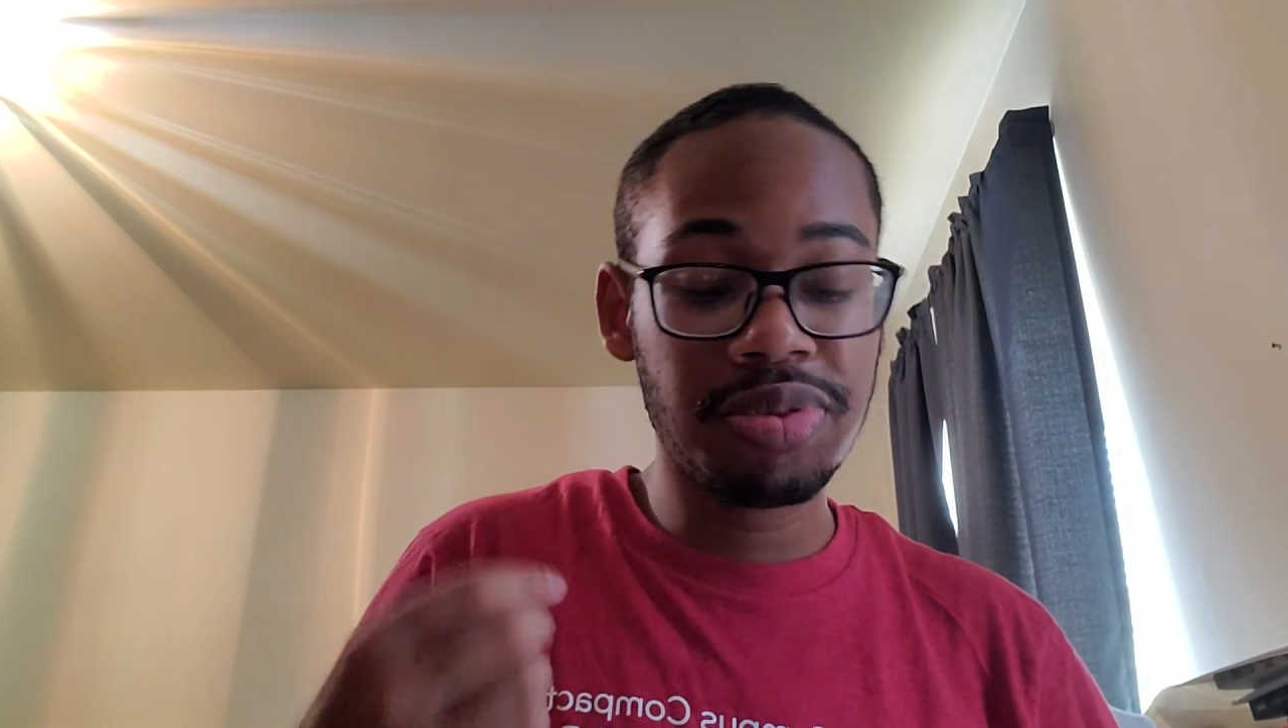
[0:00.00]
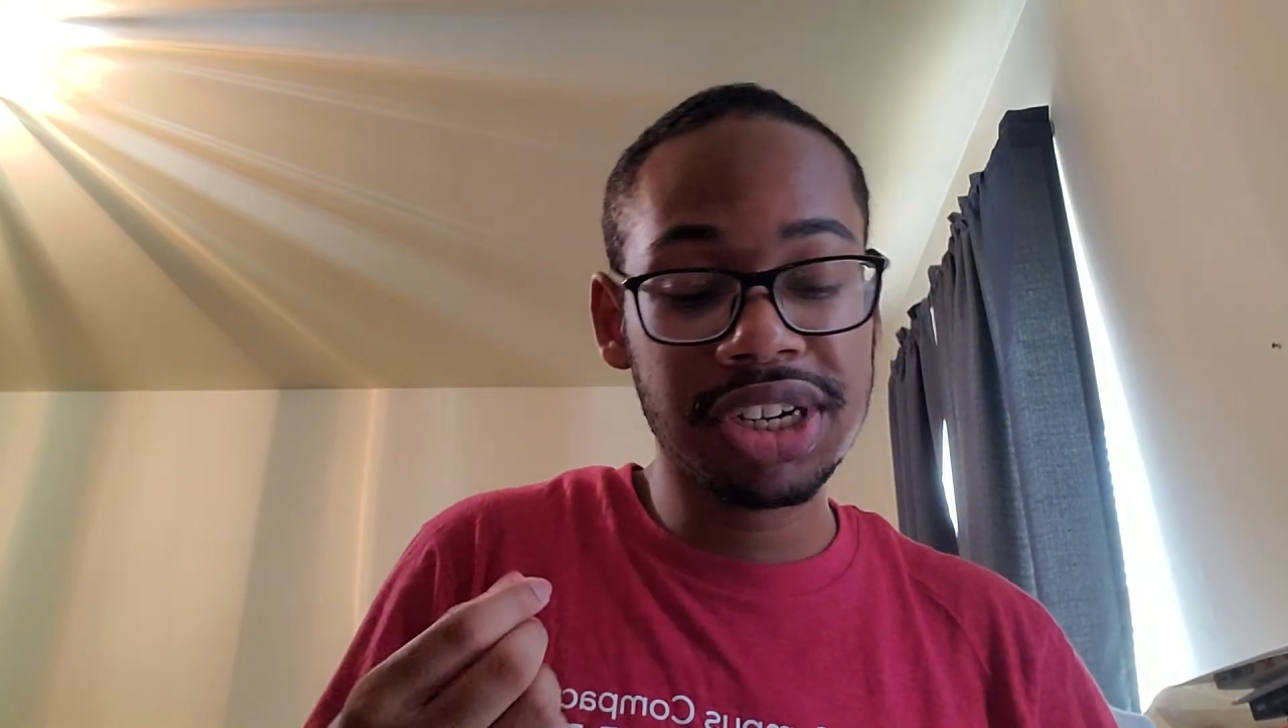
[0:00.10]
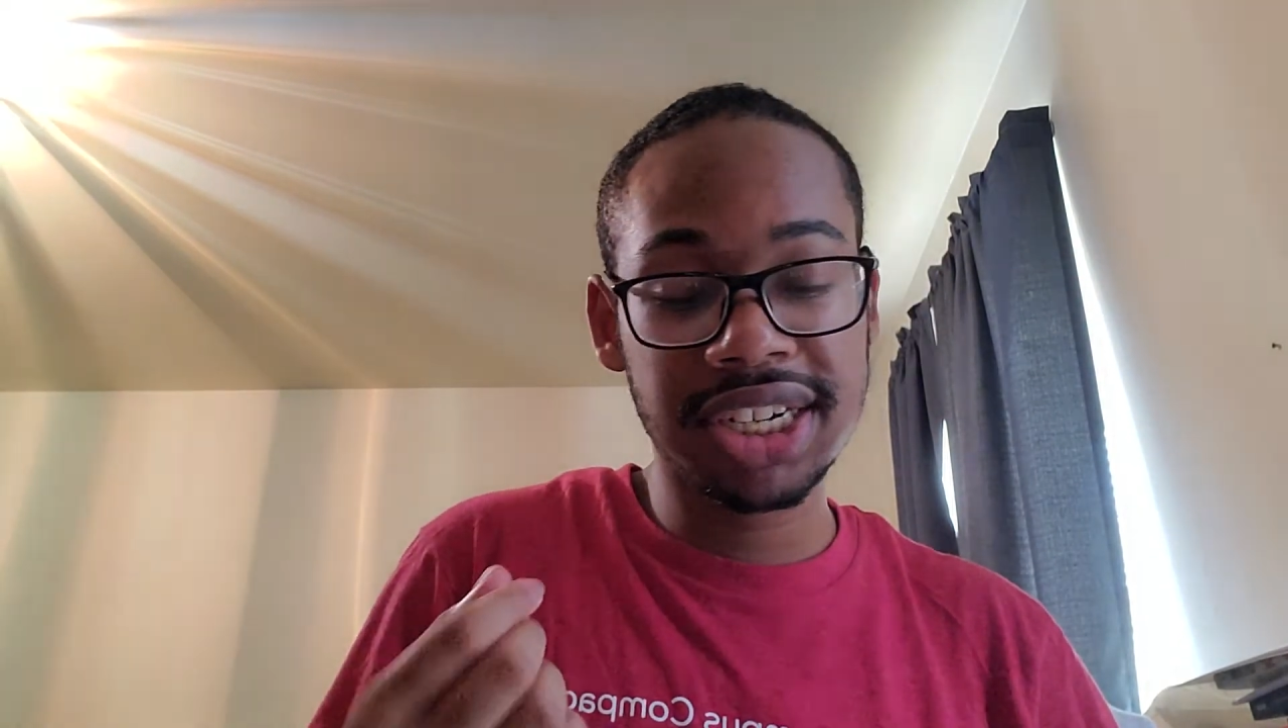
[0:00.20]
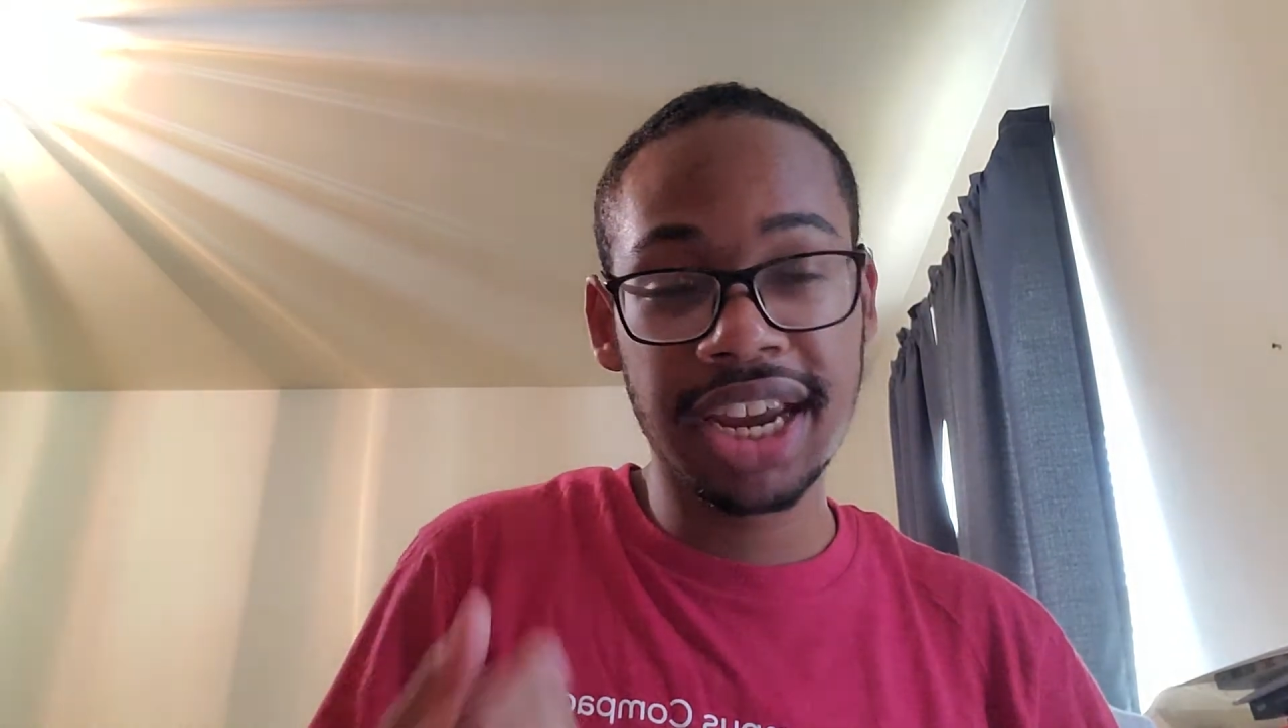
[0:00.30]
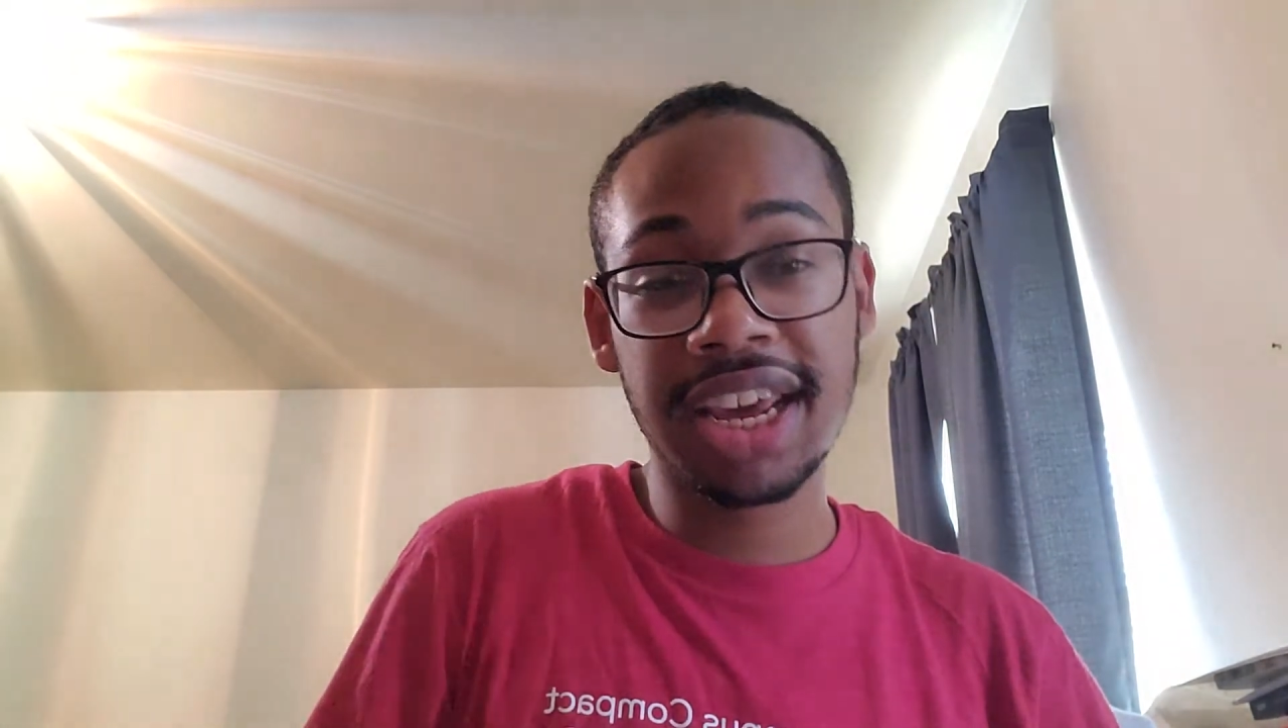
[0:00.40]

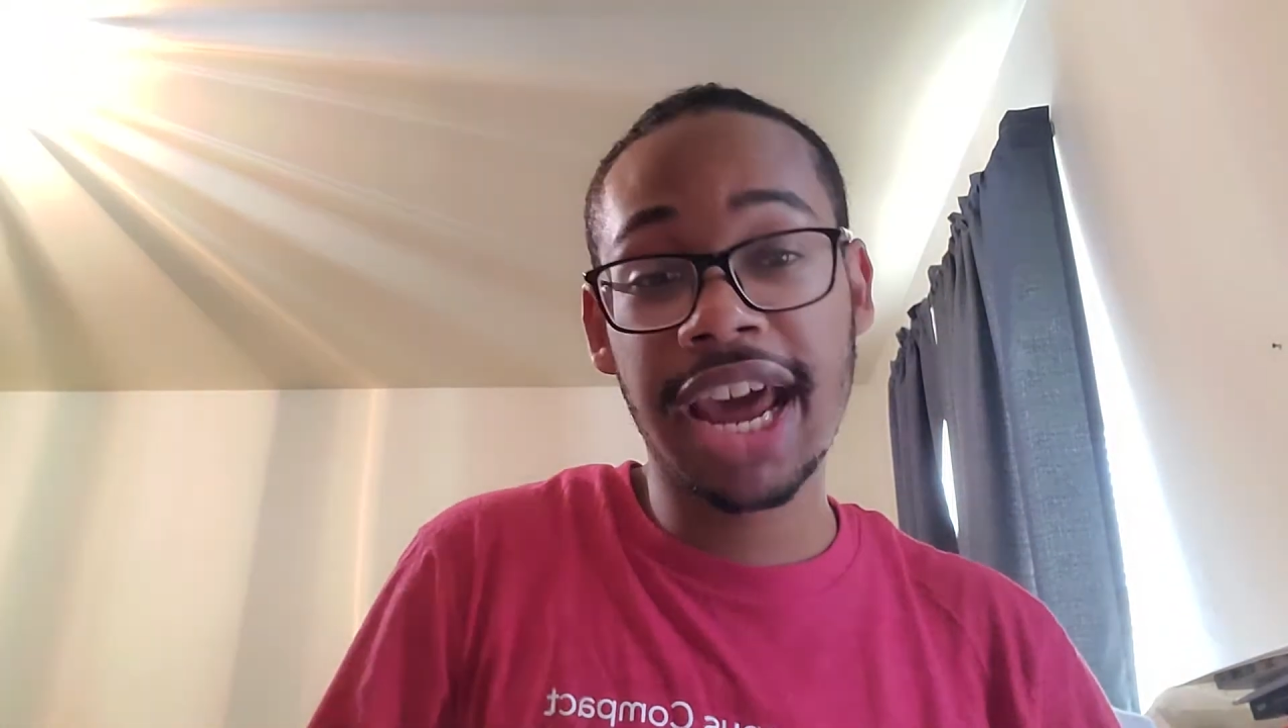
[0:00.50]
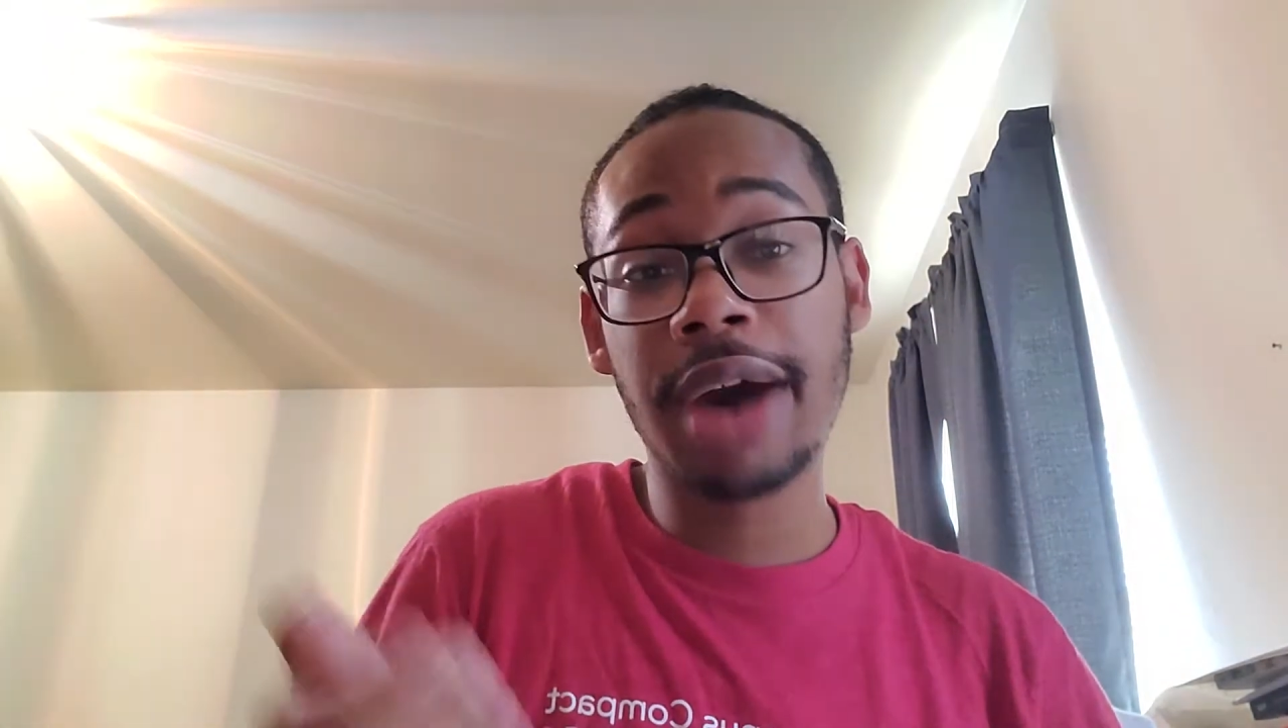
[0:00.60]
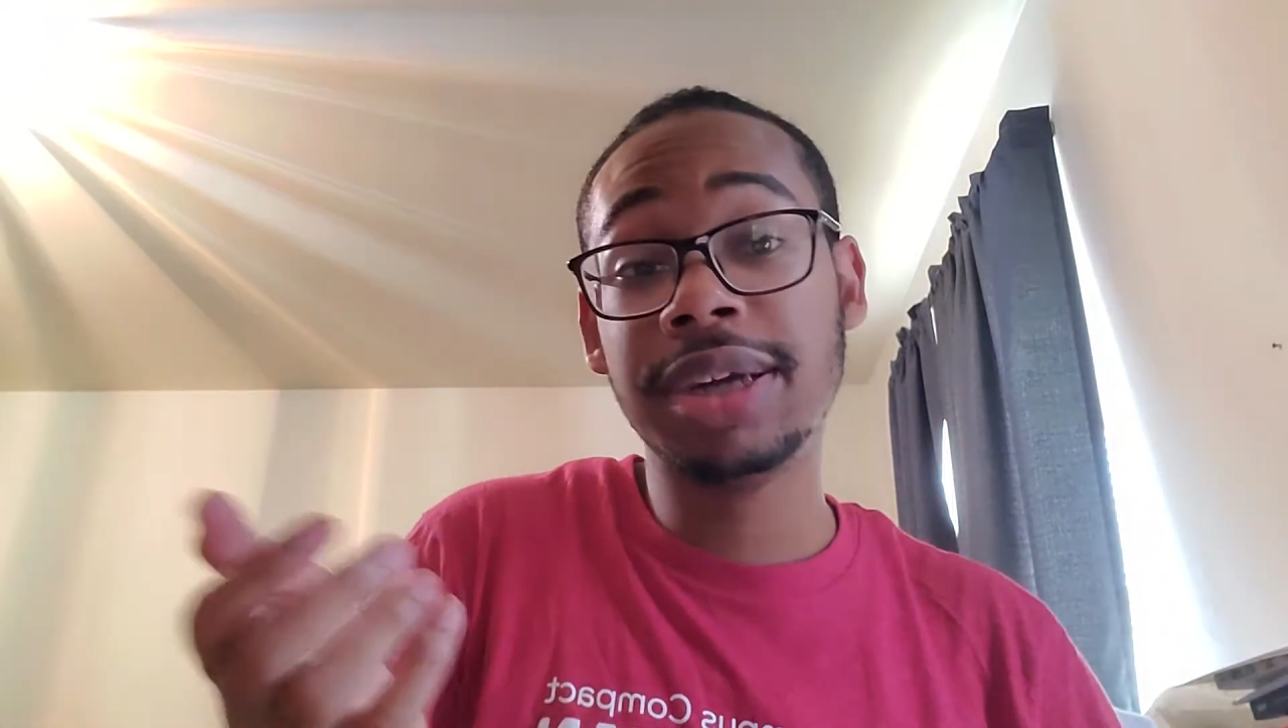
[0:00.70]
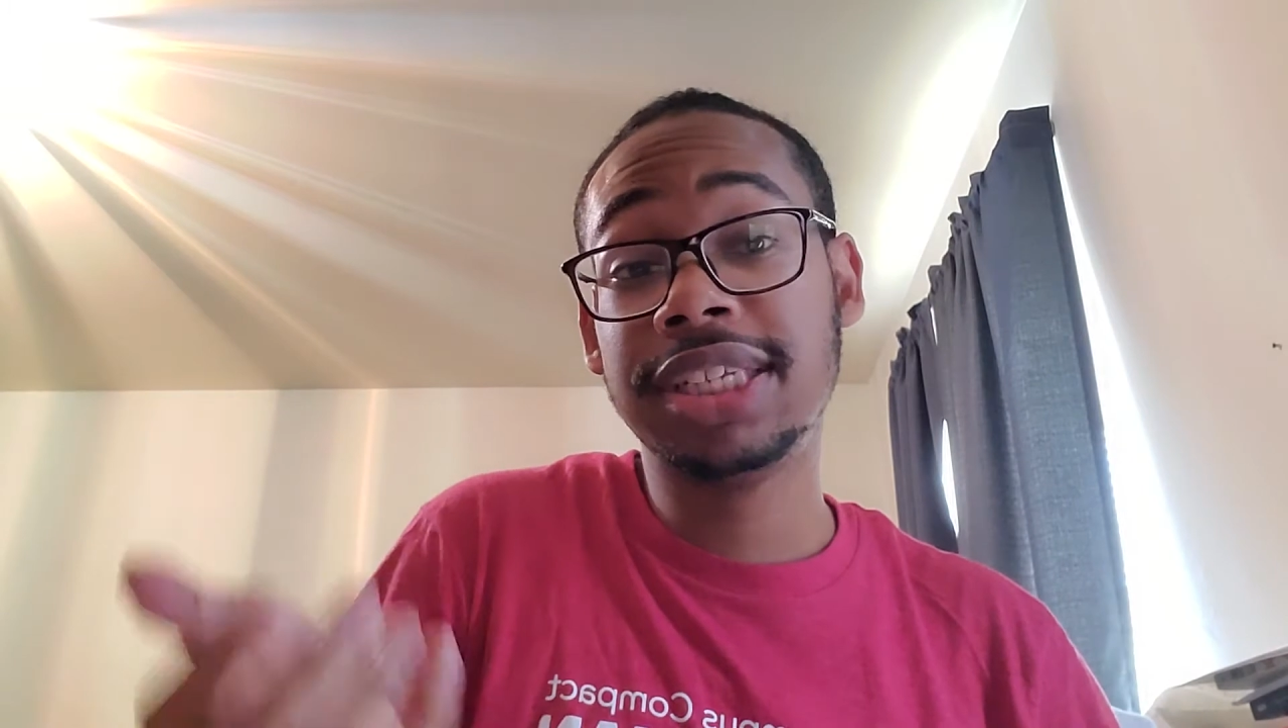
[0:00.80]
appreciated how